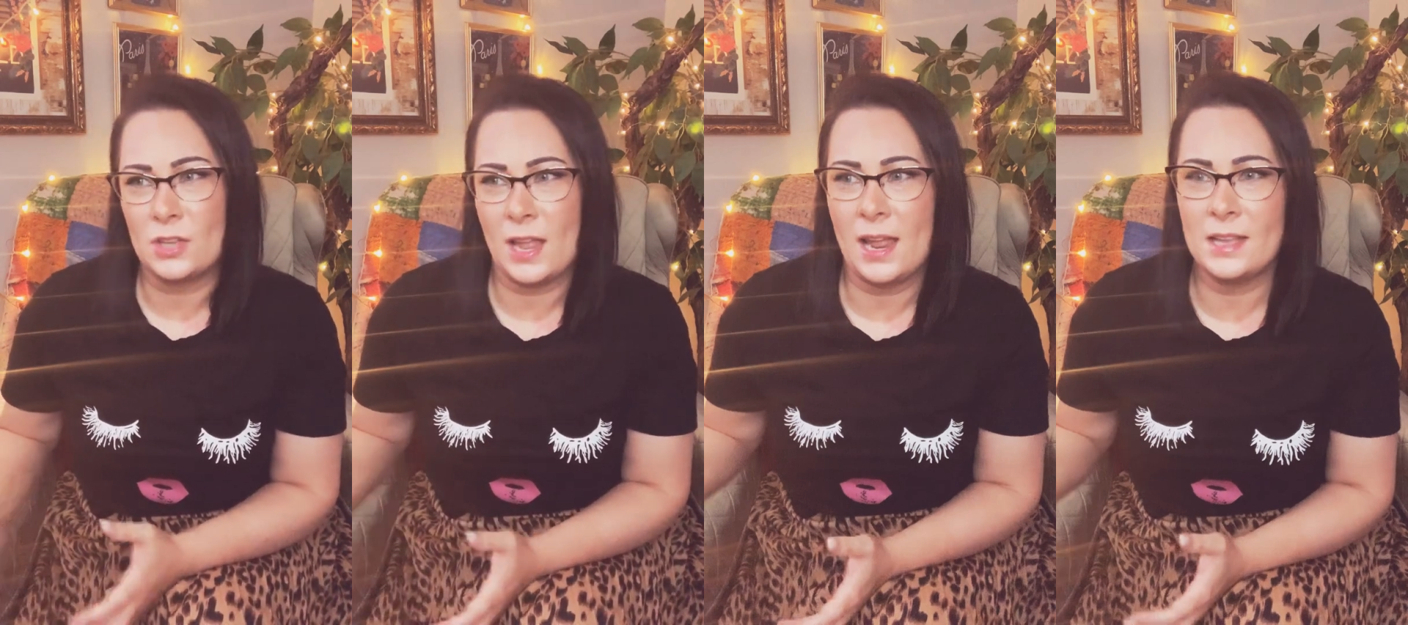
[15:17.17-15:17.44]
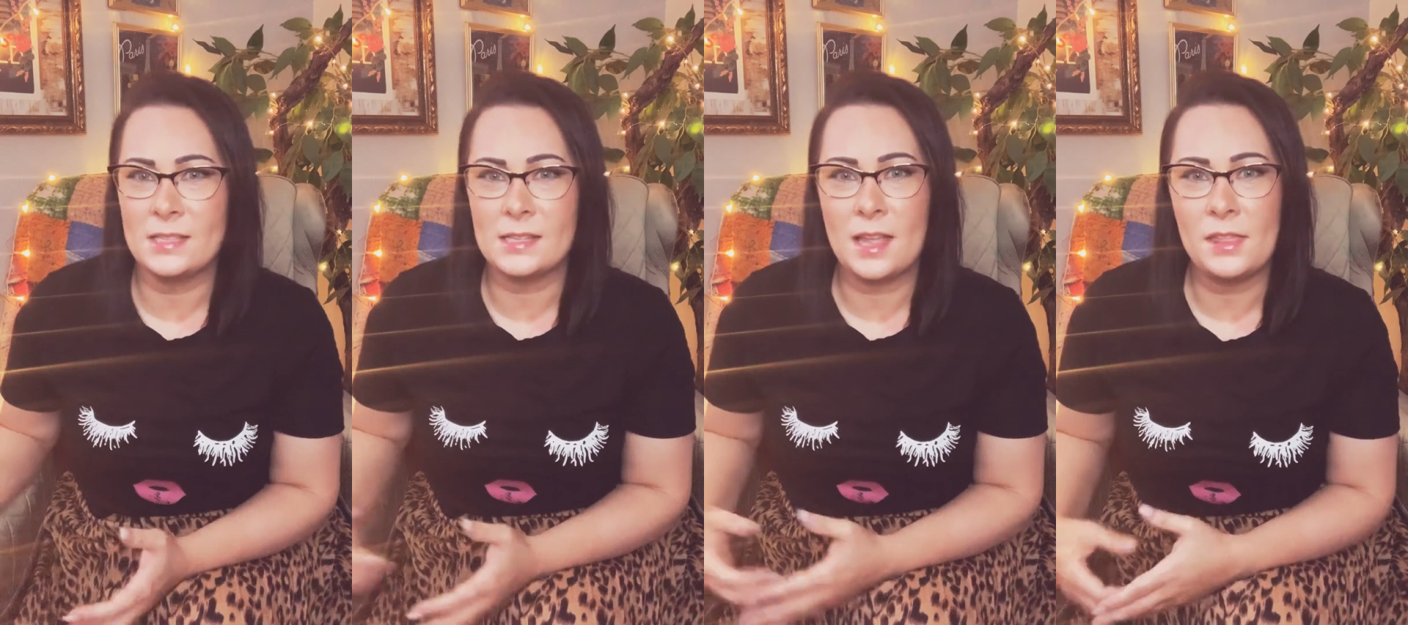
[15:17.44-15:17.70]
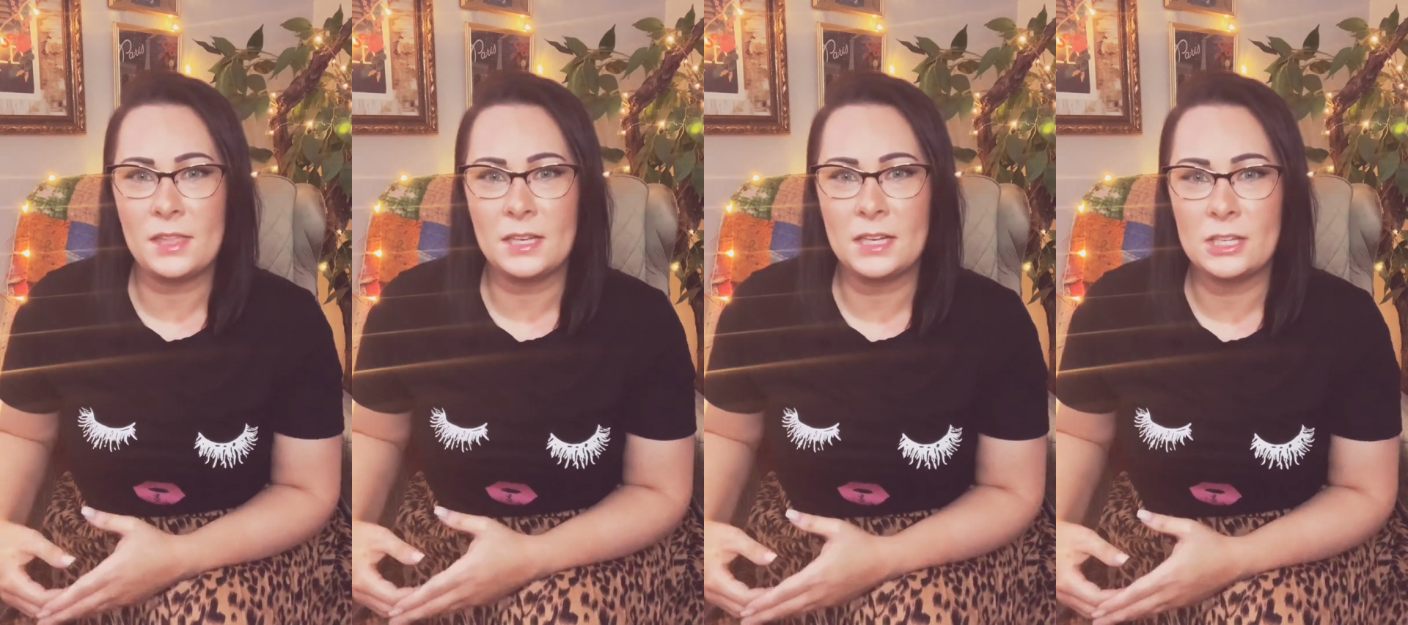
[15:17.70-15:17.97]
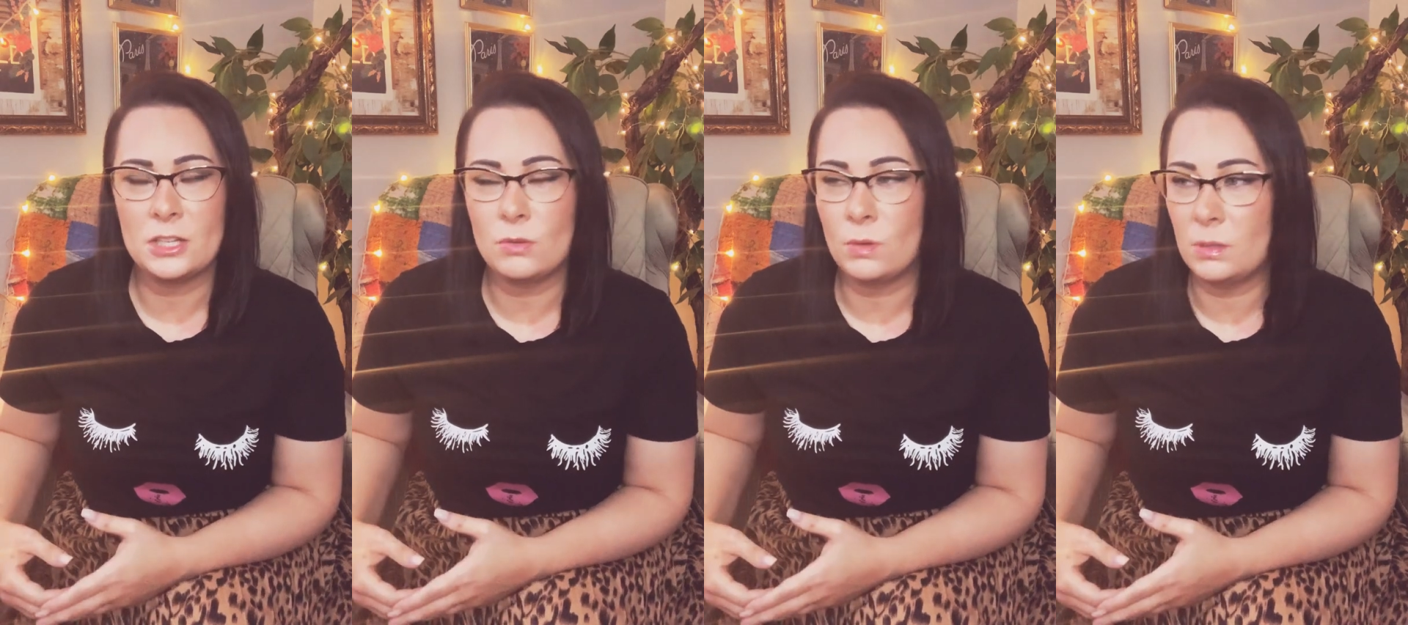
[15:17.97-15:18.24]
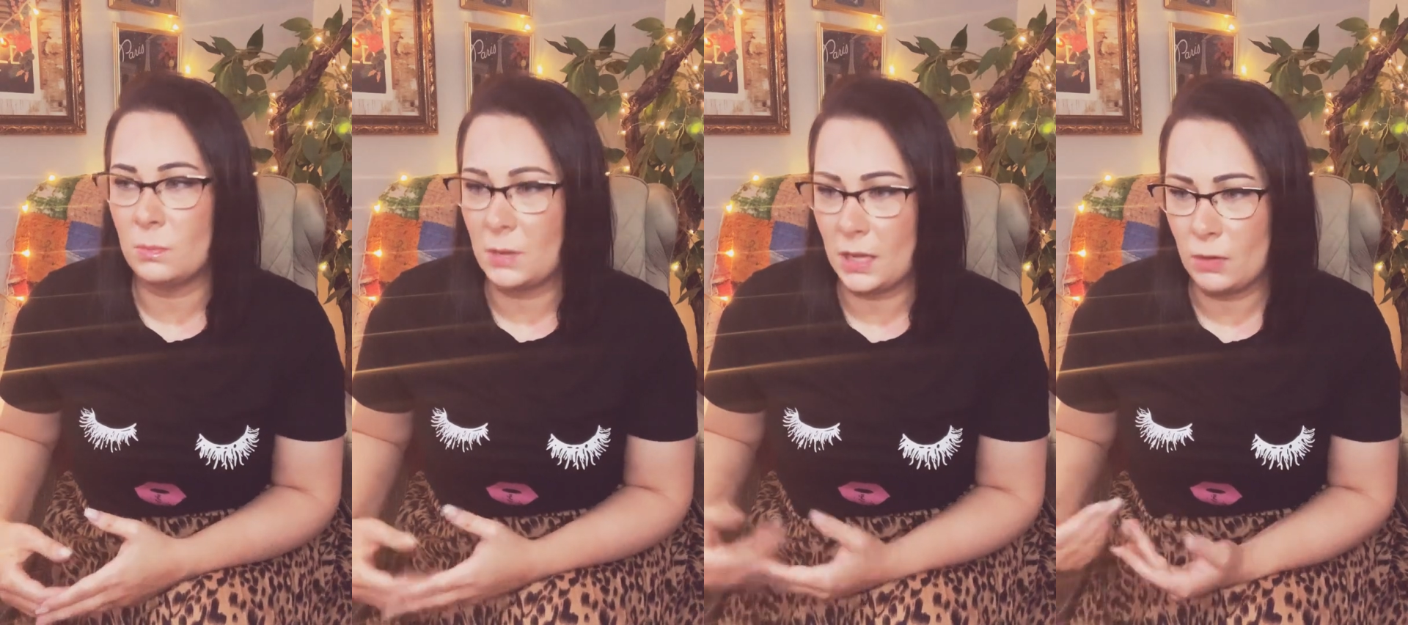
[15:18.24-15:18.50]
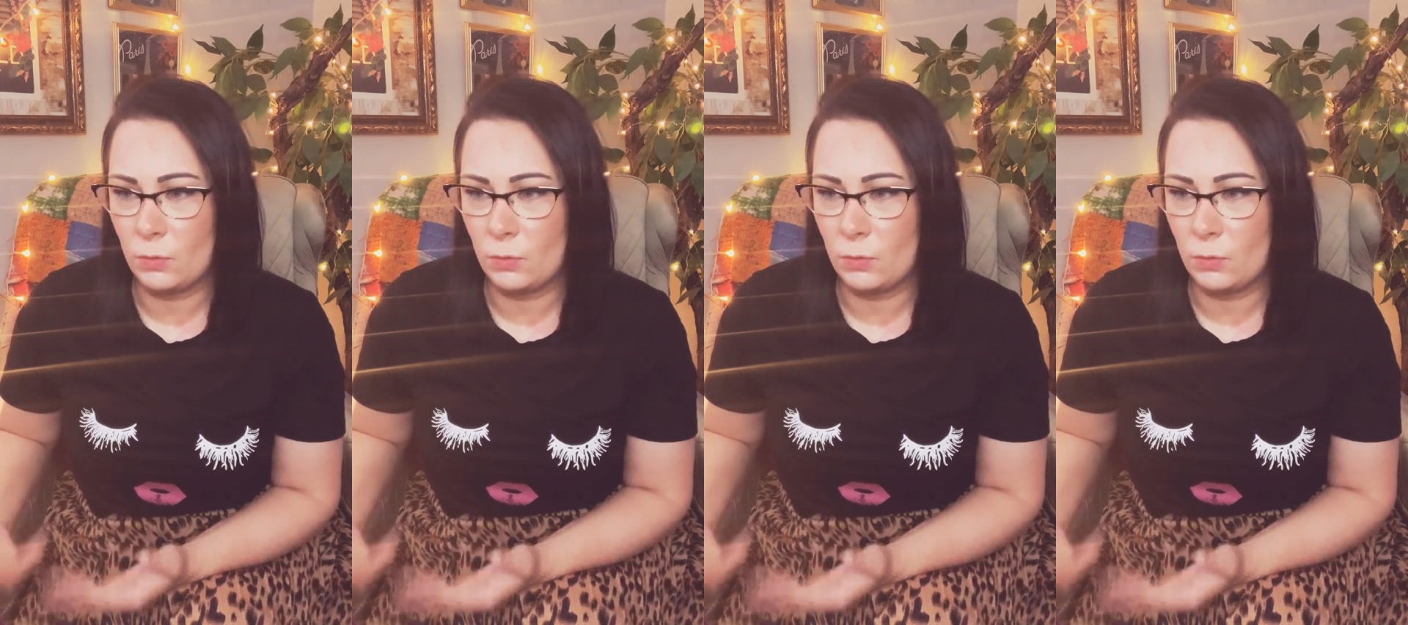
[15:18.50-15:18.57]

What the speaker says: That has nothing to do with me.